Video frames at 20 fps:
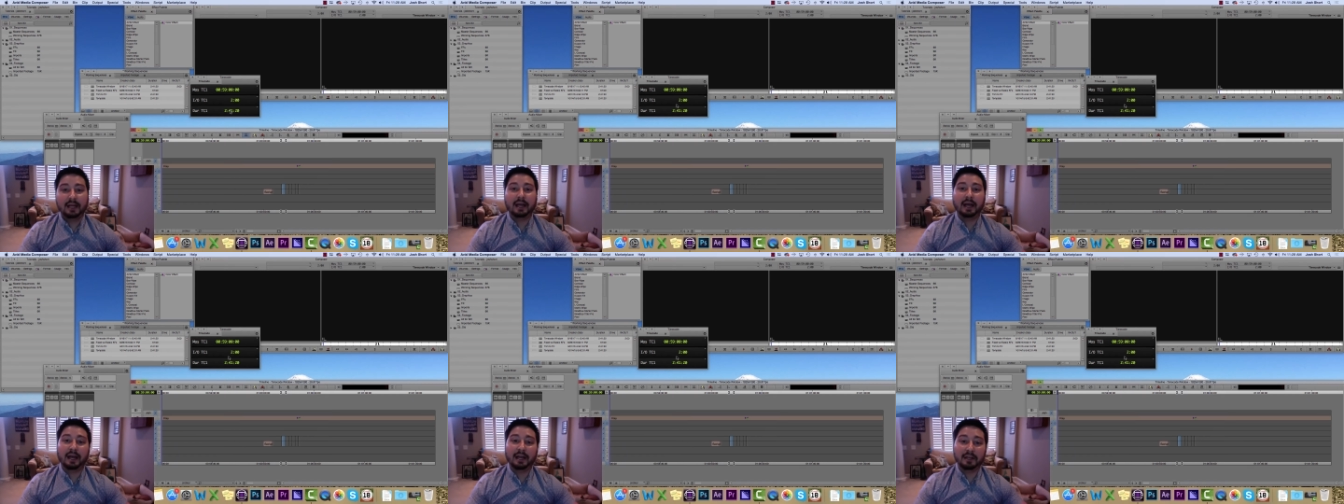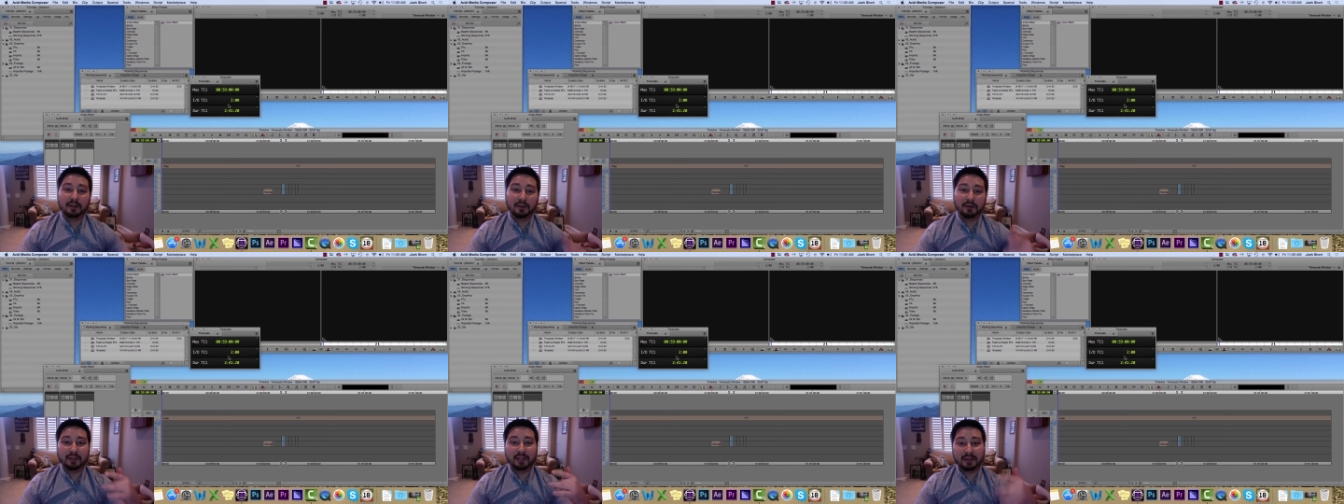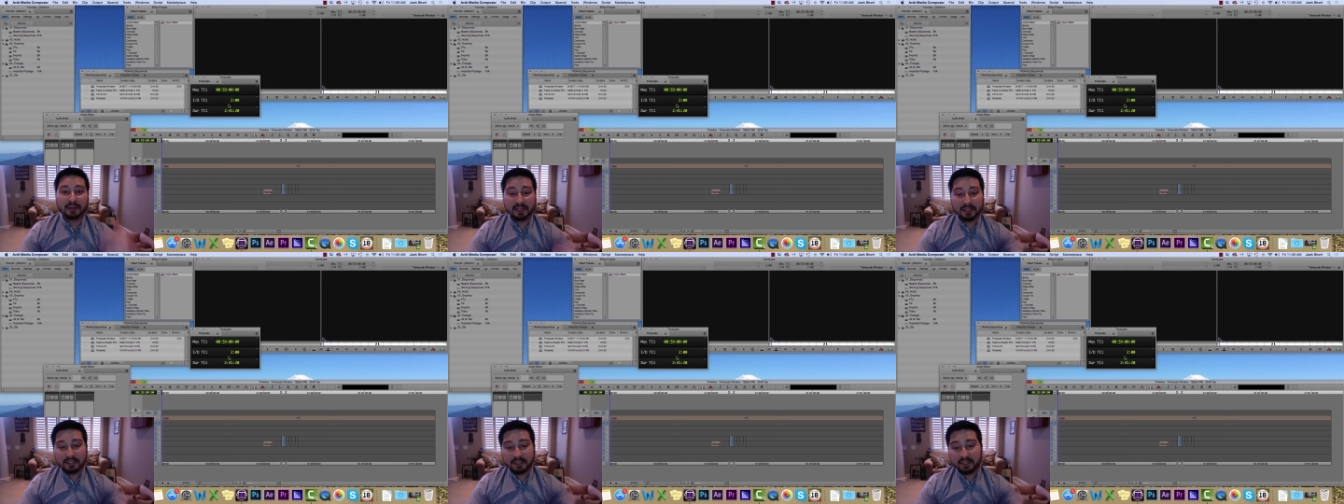I know
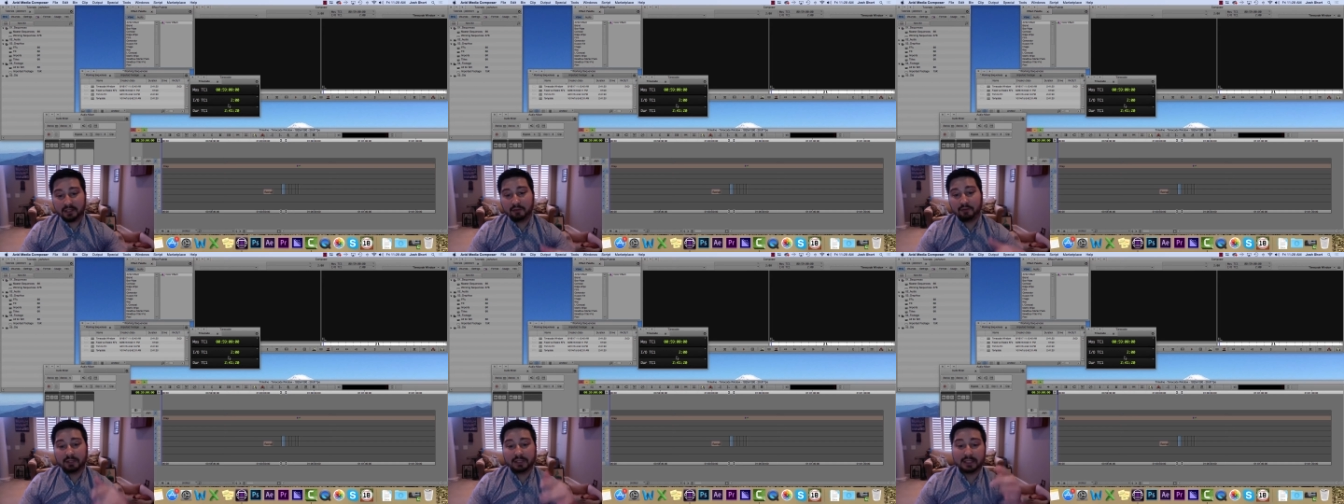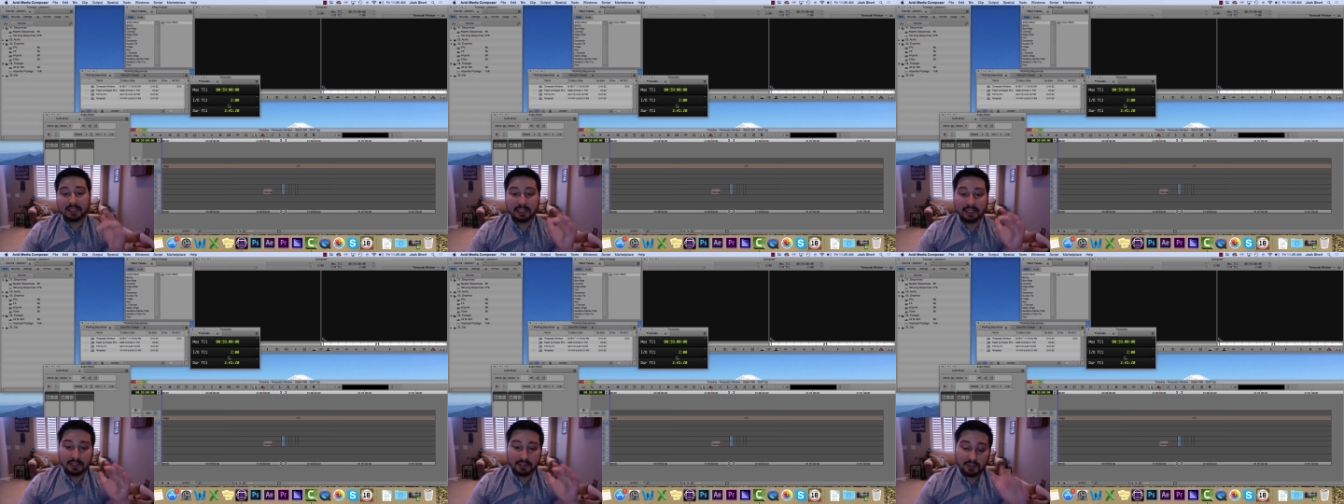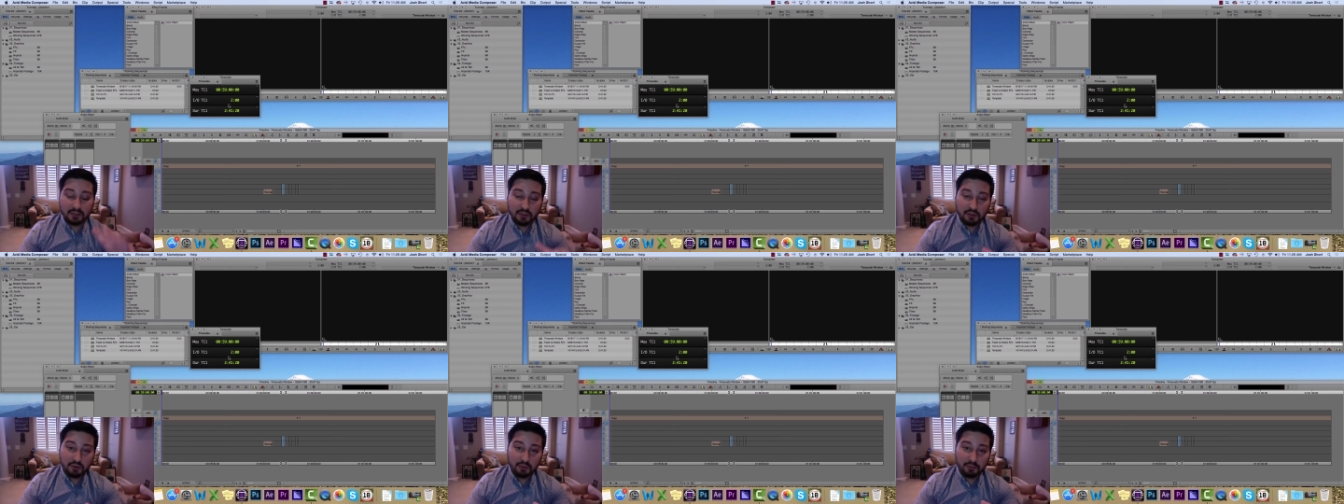that this sequence
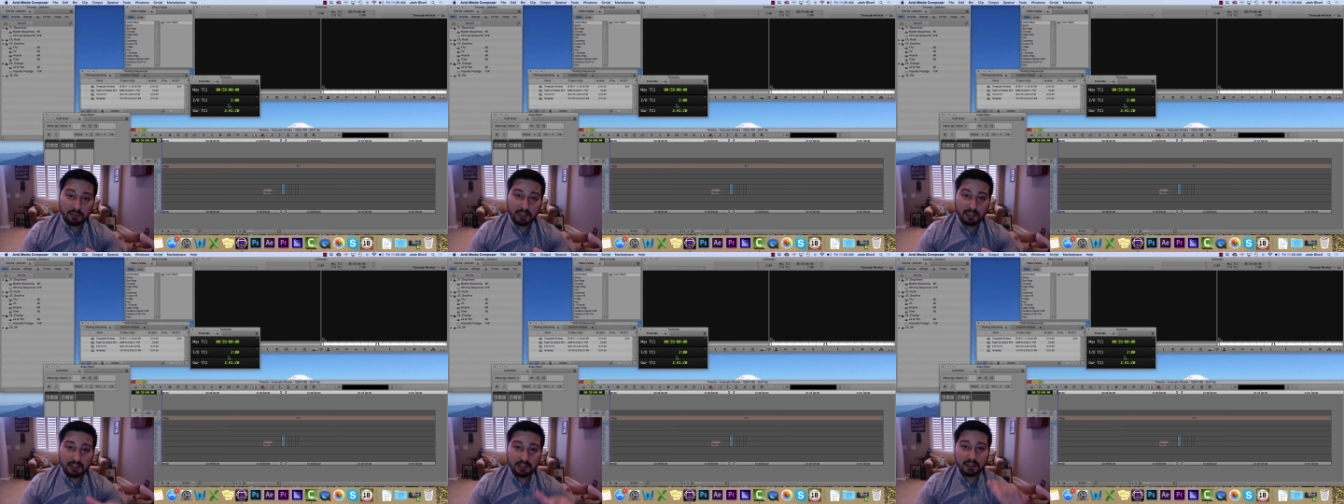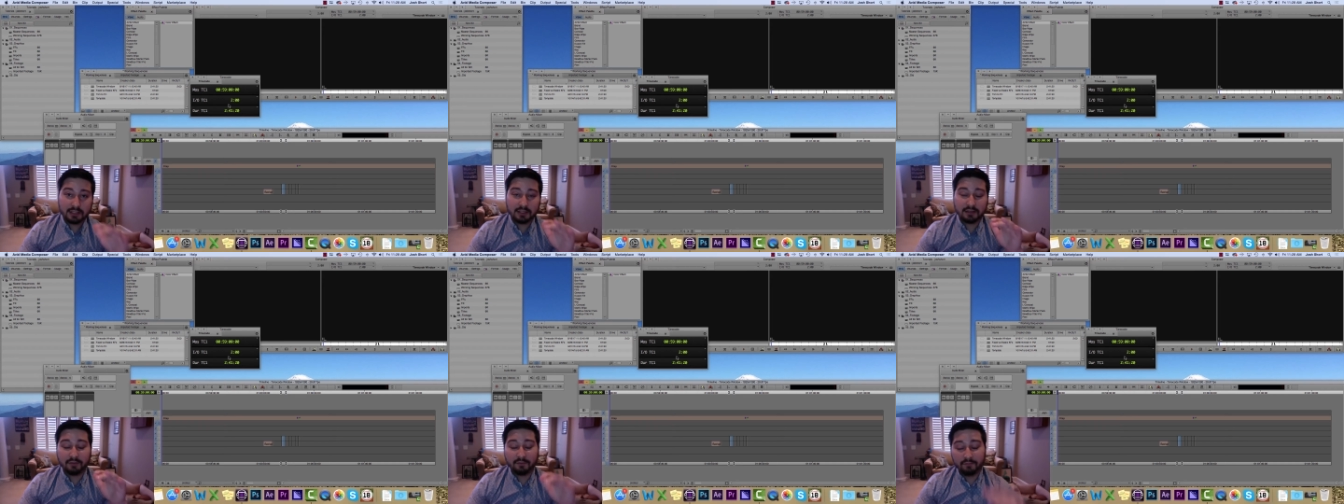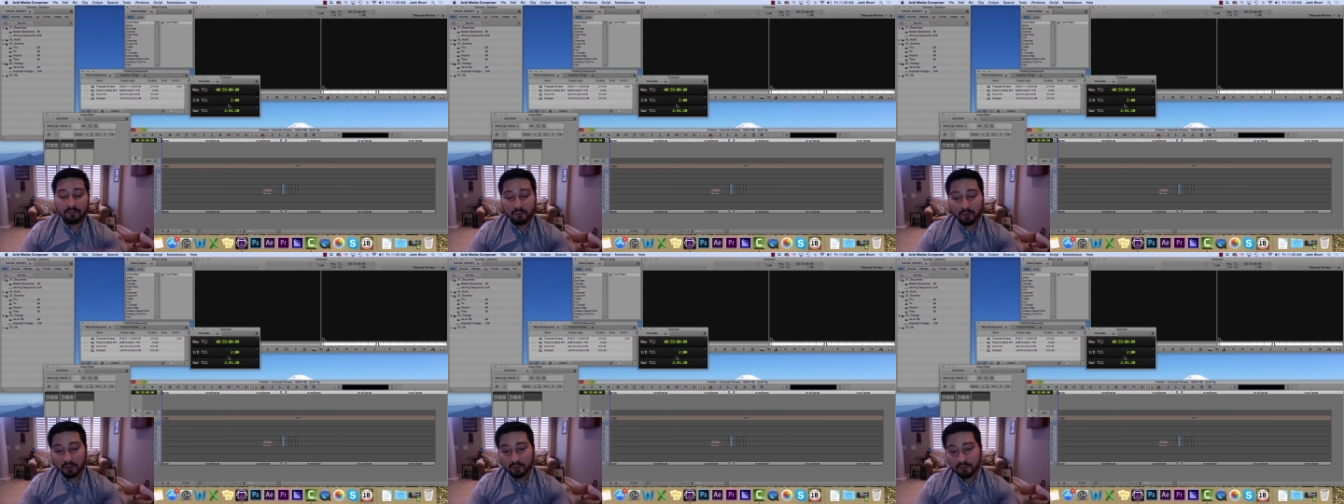is two minutes,
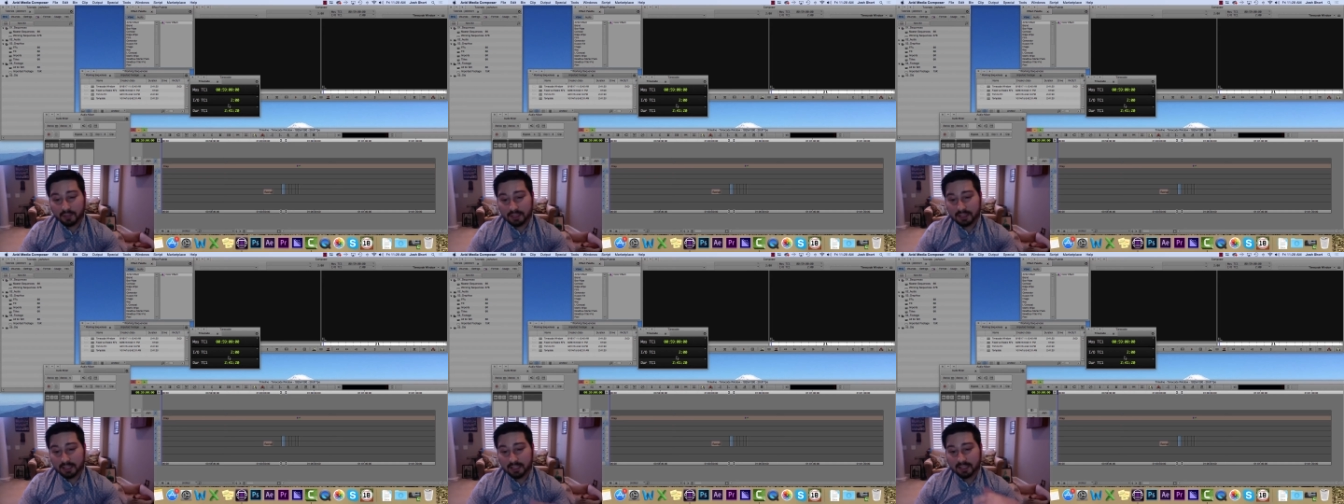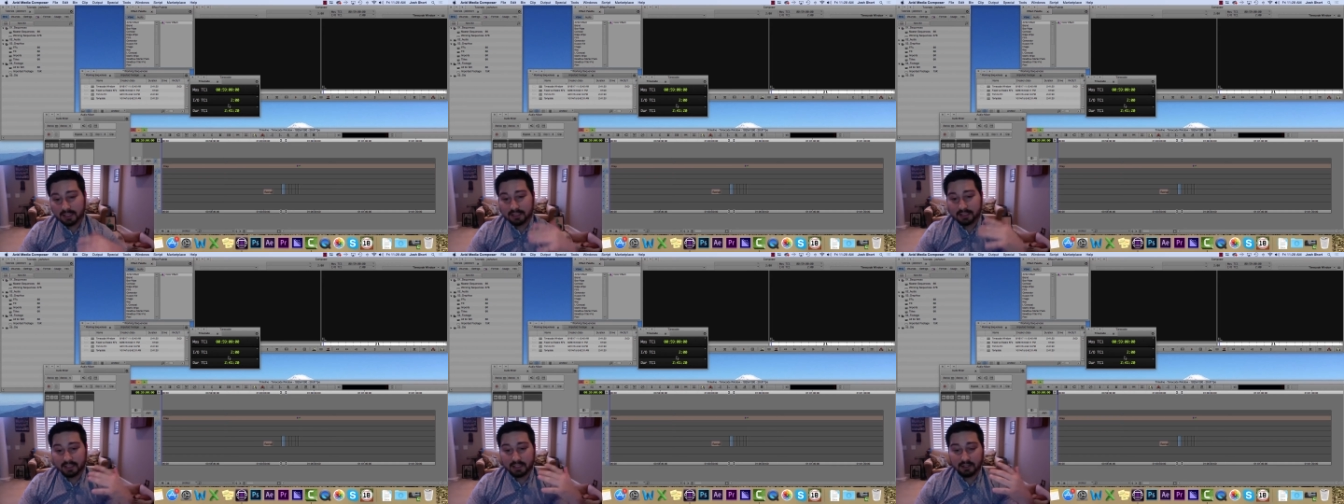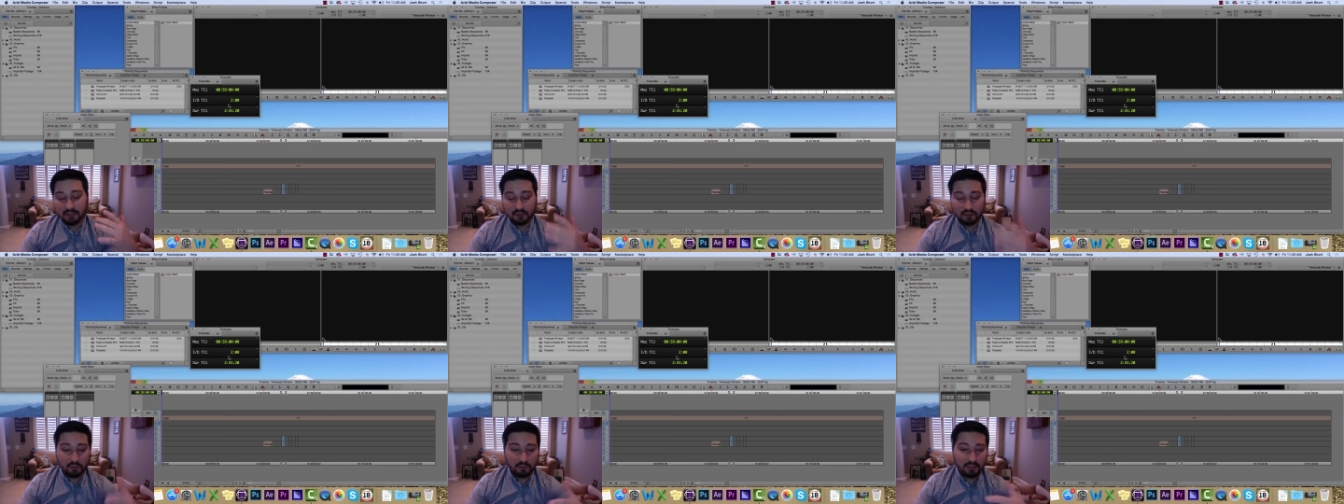forty-one seconds,
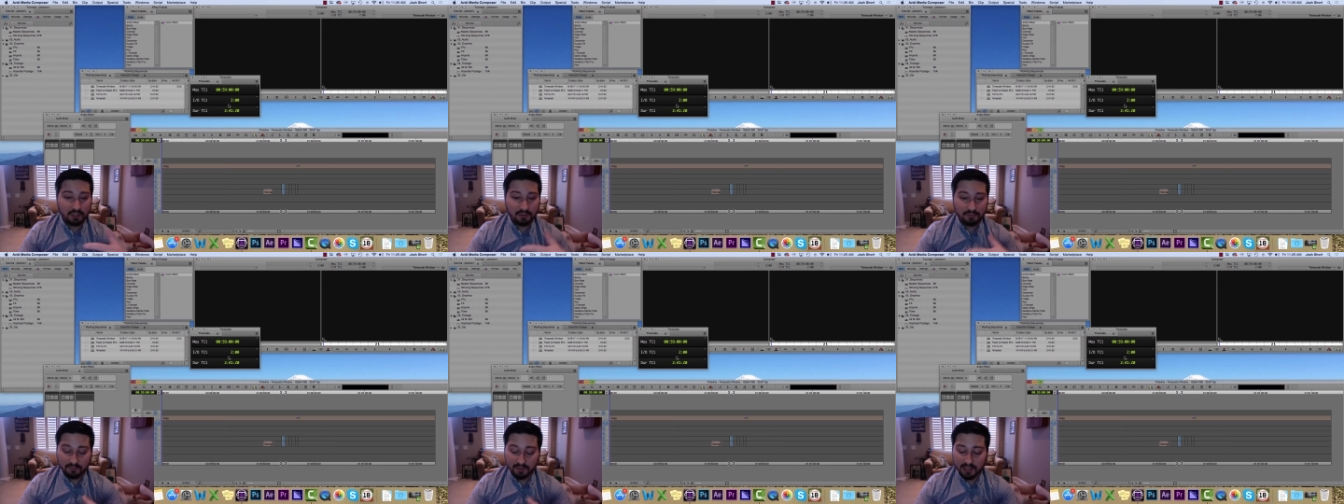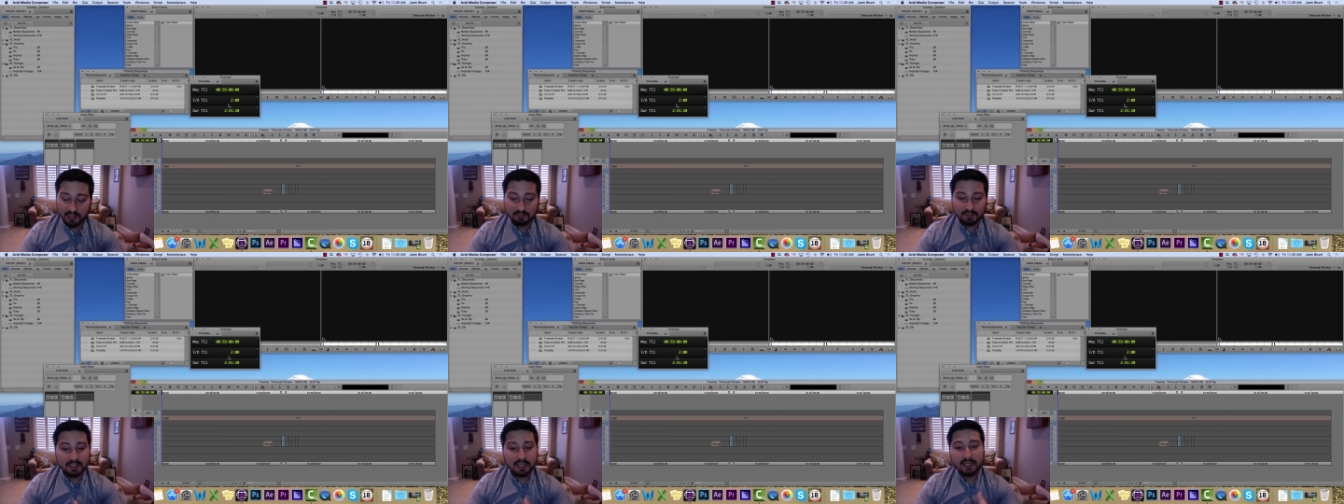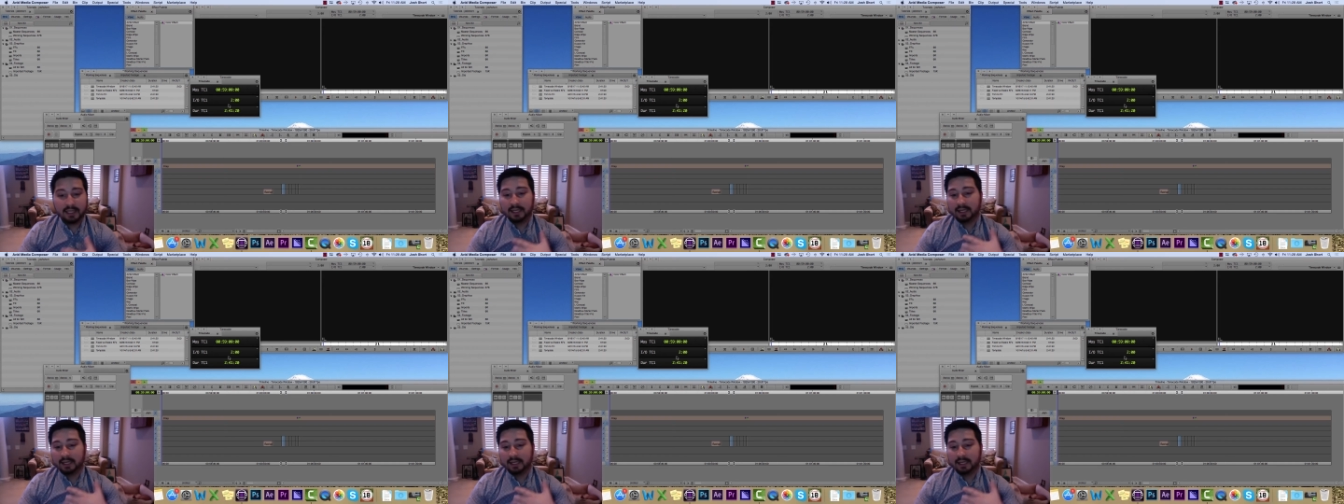and twenty frames.